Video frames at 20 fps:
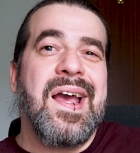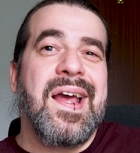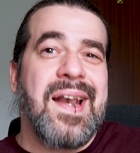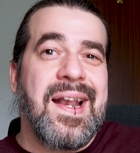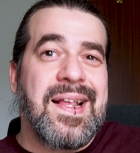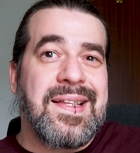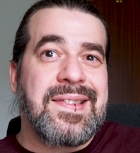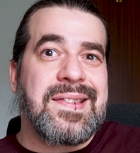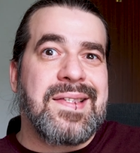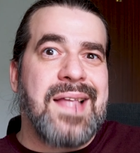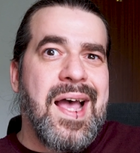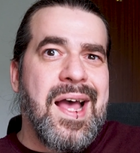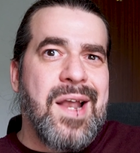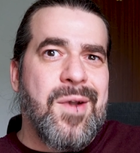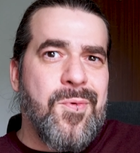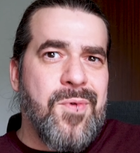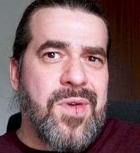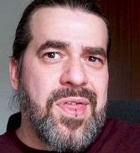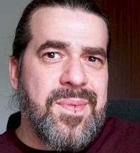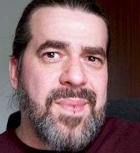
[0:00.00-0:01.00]
and let's start
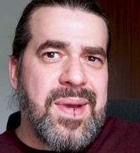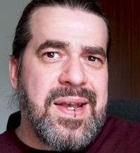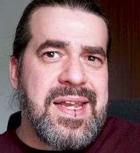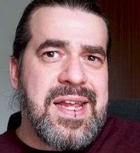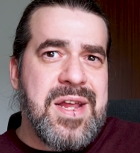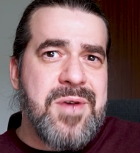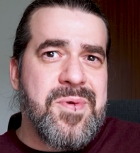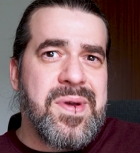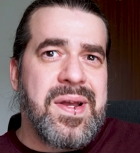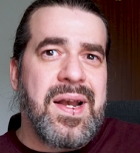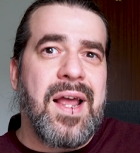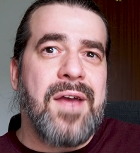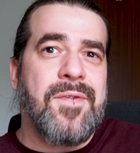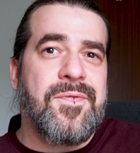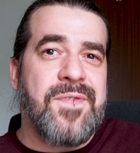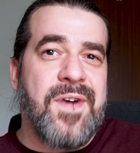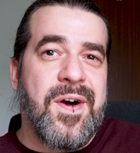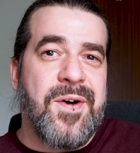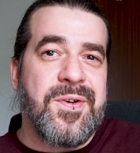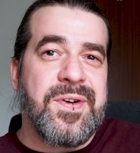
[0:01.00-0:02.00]
with the material I
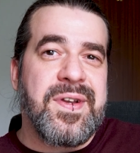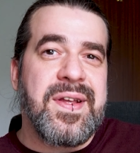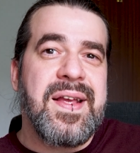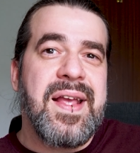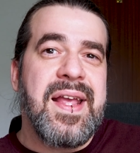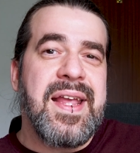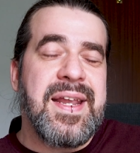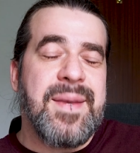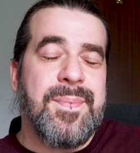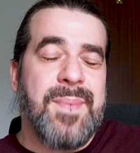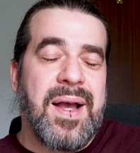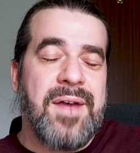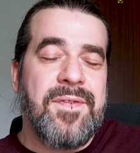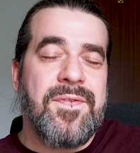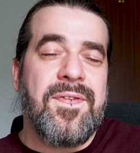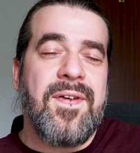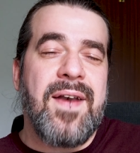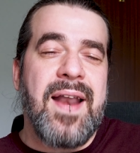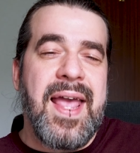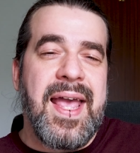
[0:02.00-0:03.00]
found in my
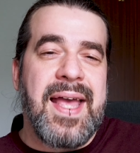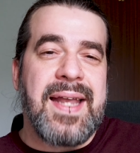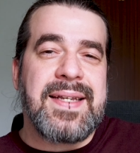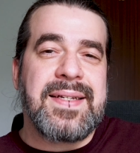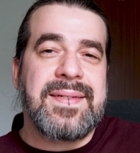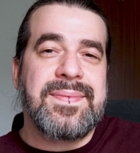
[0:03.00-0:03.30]
flat.